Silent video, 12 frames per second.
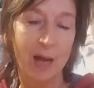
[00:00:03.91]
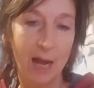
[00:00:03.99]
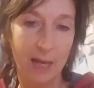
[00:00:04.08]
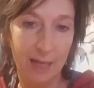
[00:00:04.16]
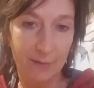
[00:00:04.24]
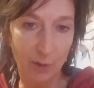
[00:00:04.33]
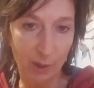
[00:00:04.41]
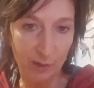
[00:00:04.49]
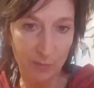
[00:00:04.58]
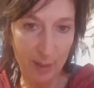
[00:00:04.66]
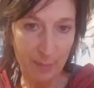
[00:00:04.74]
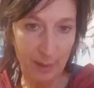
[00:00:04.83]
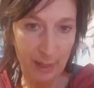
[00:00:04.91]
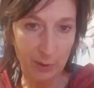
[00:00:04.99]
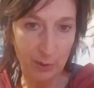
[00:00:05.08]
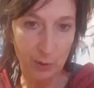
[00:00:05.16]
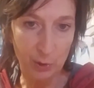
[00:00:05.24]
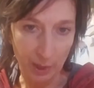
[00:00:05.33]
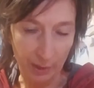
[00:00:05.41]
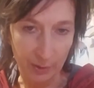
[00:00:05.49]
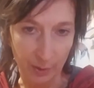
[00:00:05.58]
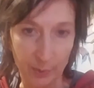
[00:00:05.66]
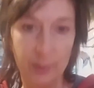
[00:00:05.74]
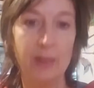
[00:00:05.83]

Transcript: have all of my pages gessoed,